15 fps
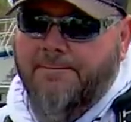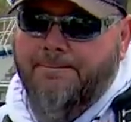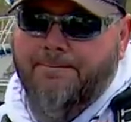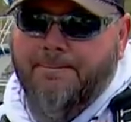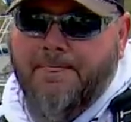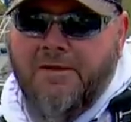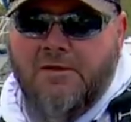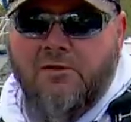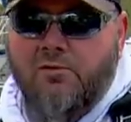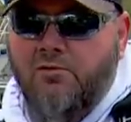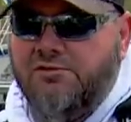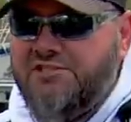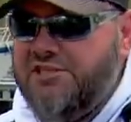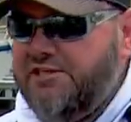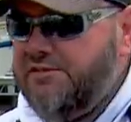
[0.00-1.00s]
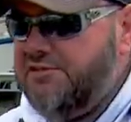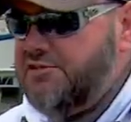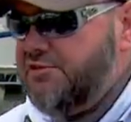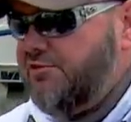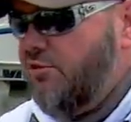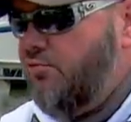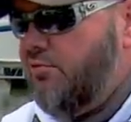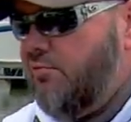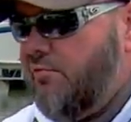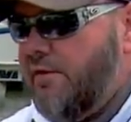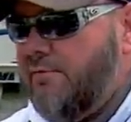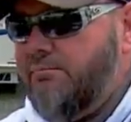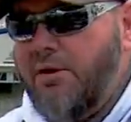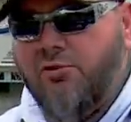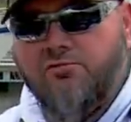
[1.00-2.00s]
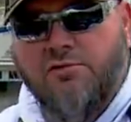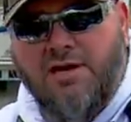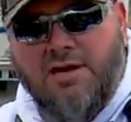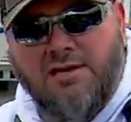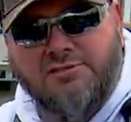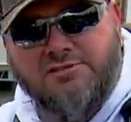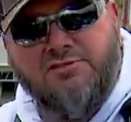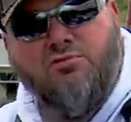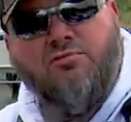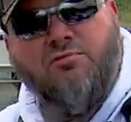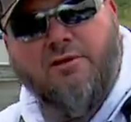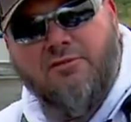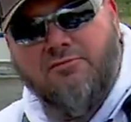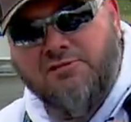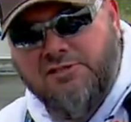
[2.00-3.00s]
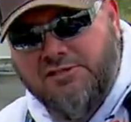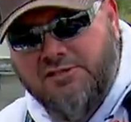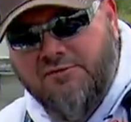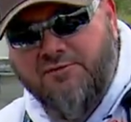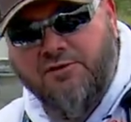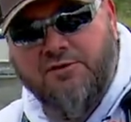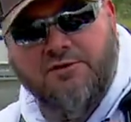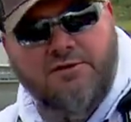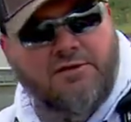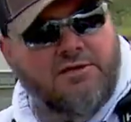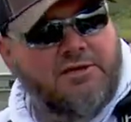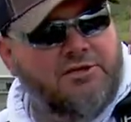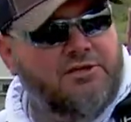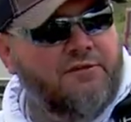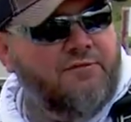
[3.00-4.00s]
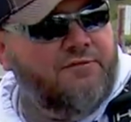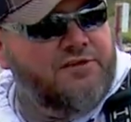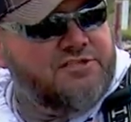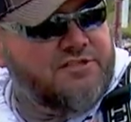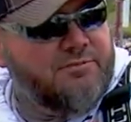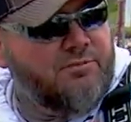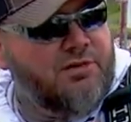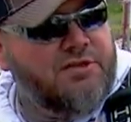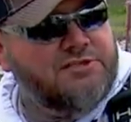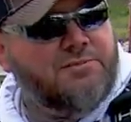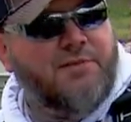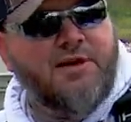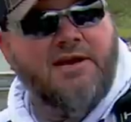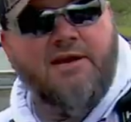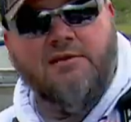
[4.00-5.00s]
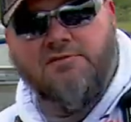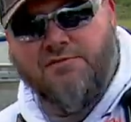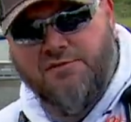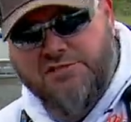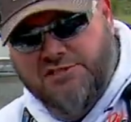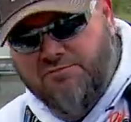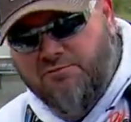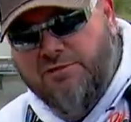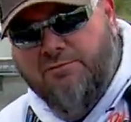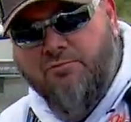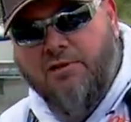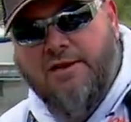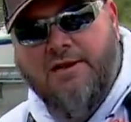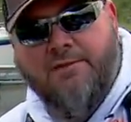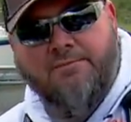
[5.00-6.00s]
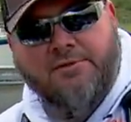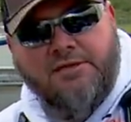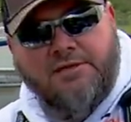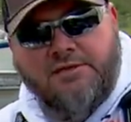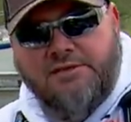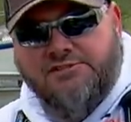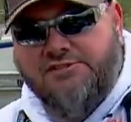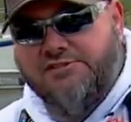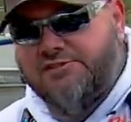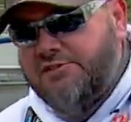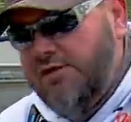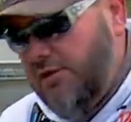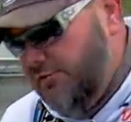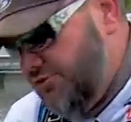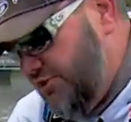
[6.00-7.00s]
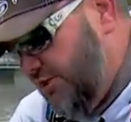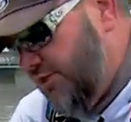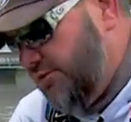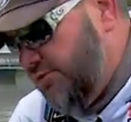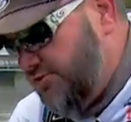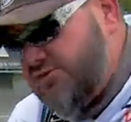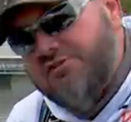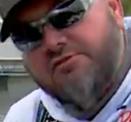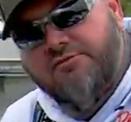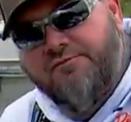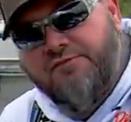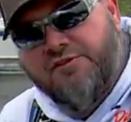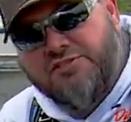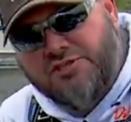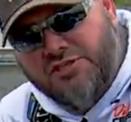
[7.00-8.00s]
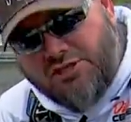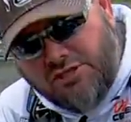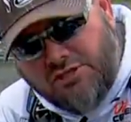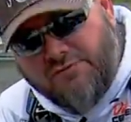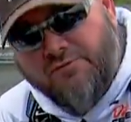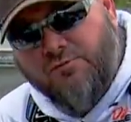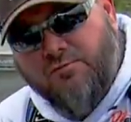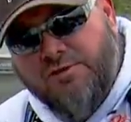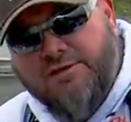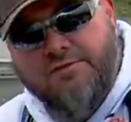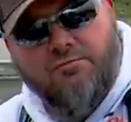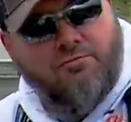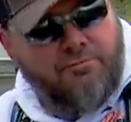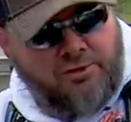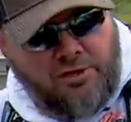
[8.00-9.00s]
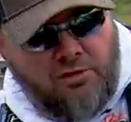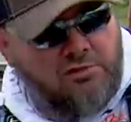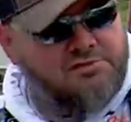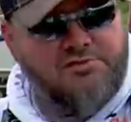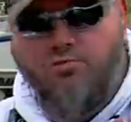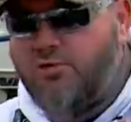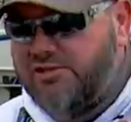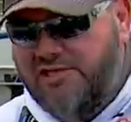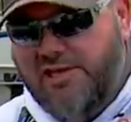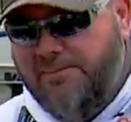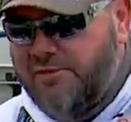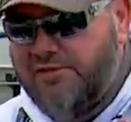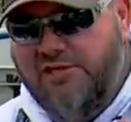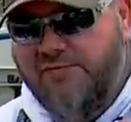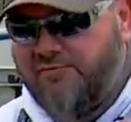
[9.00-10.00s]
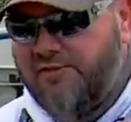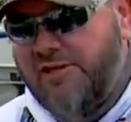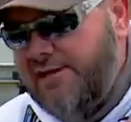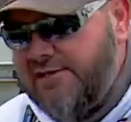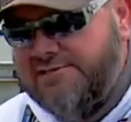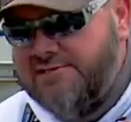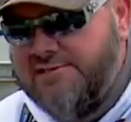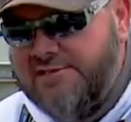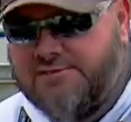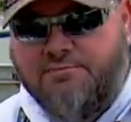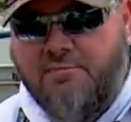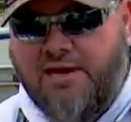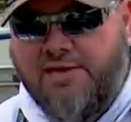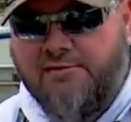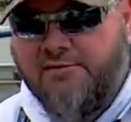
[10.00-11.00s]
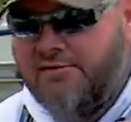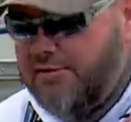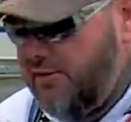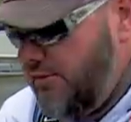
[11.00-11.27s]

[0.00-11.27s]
a jig that you're throwing around boat docks, throwing around cover, you know, fishing brush piles, fishing riprap, just a jig that you're going to fish cover with, regardless of what type of cover that is, it doesn't matter.